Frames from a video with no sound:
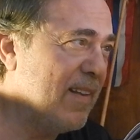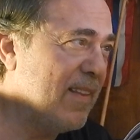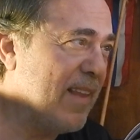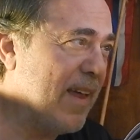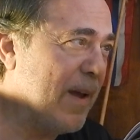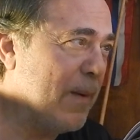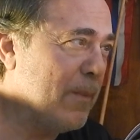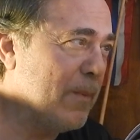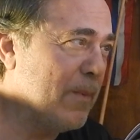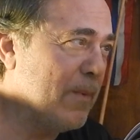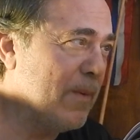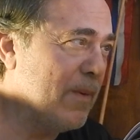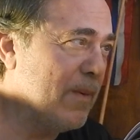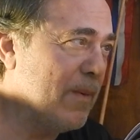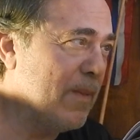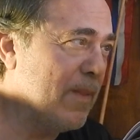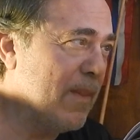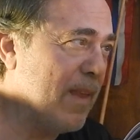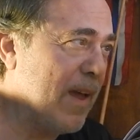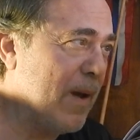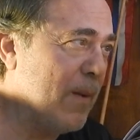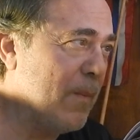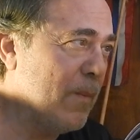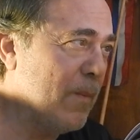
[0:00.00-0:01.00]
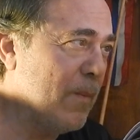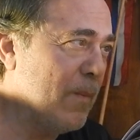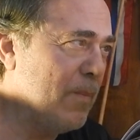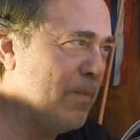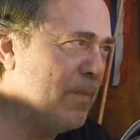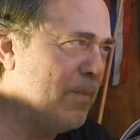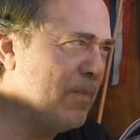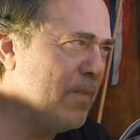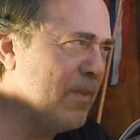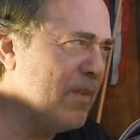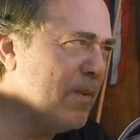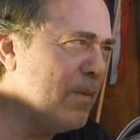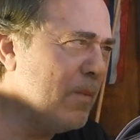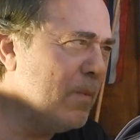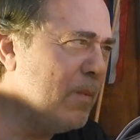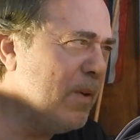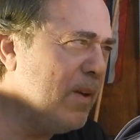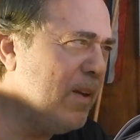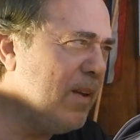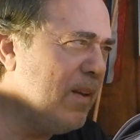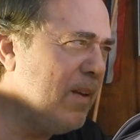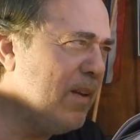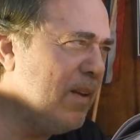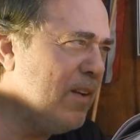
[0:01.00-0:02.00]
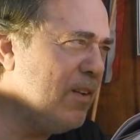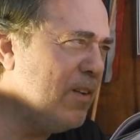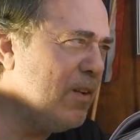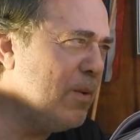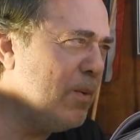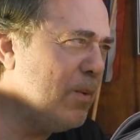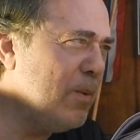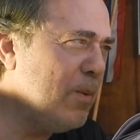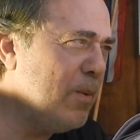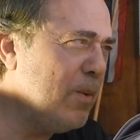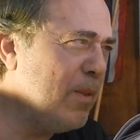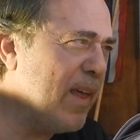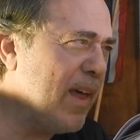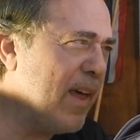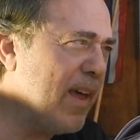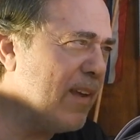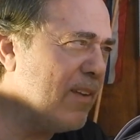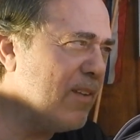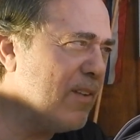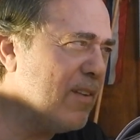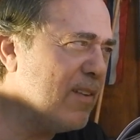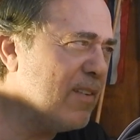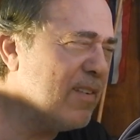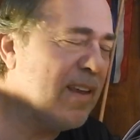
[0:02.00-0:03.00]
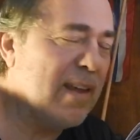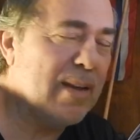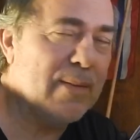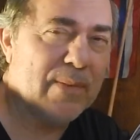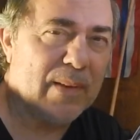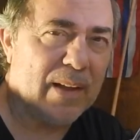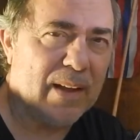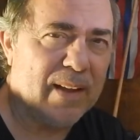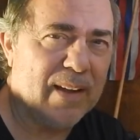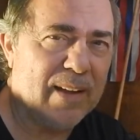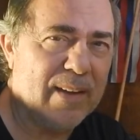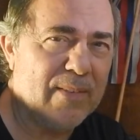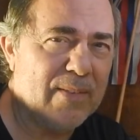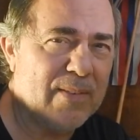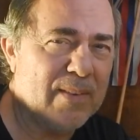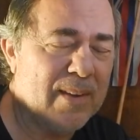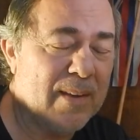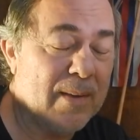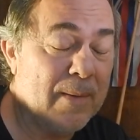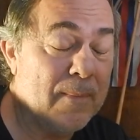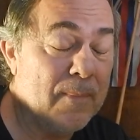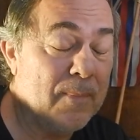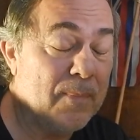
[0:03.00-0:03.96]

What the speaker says: That we do that to save lives.